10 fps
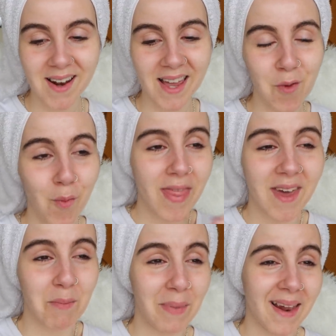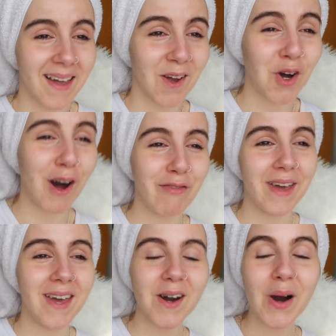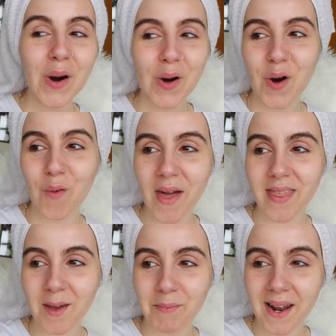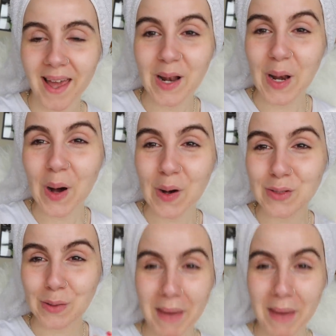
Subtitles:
like whether it be like a coffee or whether it be like clothes or